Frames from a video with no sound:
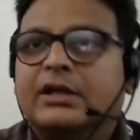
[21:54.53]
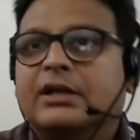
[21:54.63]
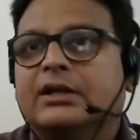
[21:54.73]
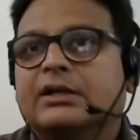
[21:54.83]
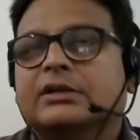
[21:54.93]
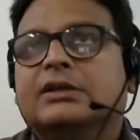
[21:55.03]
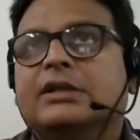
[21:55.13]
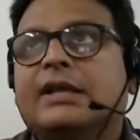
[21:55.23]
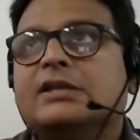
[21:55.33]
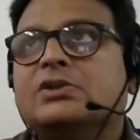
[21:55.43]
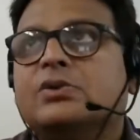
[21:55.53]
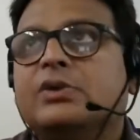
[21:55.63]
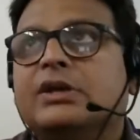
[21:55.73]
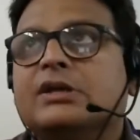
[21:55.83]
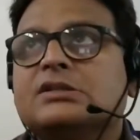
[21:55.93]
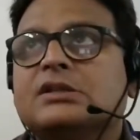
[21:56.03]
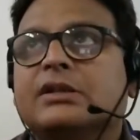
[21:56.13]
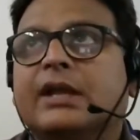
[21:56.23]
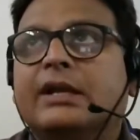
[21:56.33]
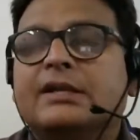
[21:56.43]
the next 2 years,
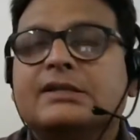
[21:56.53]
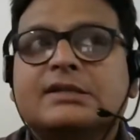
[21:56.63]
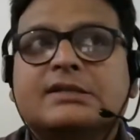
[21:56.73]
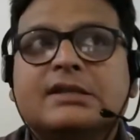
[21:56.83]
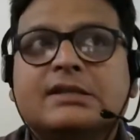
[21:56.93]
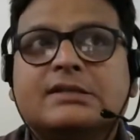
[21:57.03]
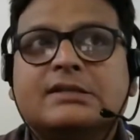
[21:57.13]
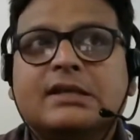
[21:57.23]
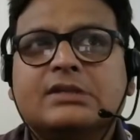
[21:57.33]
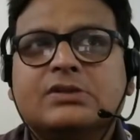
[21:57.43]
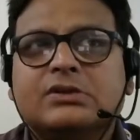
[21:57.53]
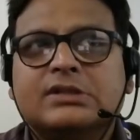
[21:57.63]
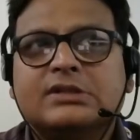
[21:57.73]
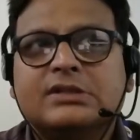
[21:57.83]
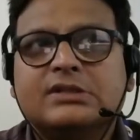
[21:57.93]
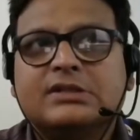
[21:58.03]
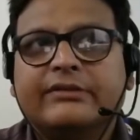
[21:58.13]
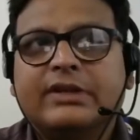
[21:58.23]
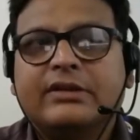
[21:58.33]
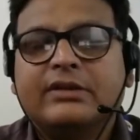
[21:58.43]
1966 or
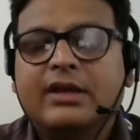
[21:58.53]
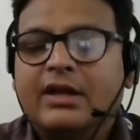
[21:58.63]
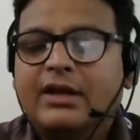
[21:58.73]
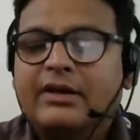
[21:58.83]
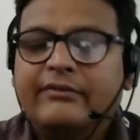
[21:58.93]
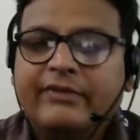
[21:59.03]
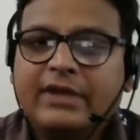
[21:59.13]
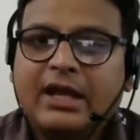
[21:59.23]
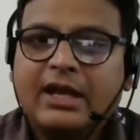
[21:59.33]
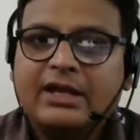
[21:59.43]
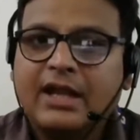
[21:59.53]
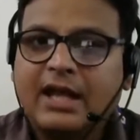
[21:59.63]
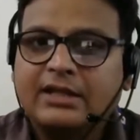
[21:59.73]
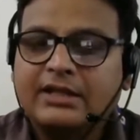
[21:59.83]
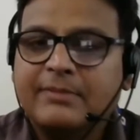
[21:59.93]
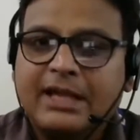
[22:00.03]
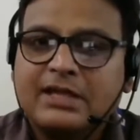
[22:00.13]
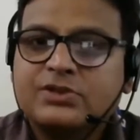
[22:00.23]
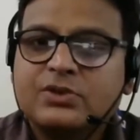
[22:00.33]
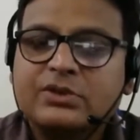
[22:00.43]
67, we had another
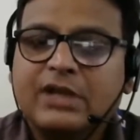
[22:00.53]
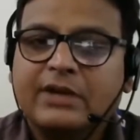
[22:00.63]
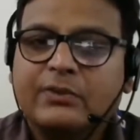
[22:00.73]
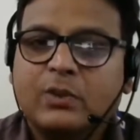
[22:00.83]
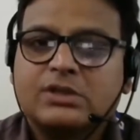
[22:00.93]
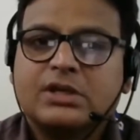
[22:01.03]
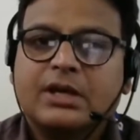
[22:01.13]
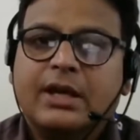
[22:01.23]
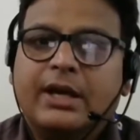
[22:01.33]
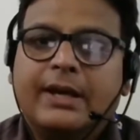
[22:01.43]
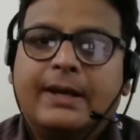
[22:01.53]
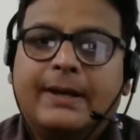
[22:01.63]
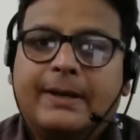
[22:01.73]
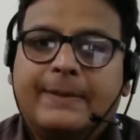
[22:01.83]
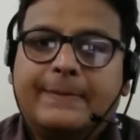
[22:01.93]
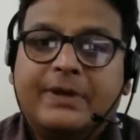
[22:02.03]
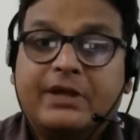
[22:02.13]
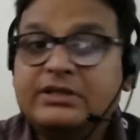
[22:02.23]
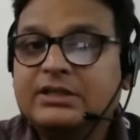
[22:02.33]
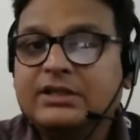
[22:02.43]
milestone, that was Krishi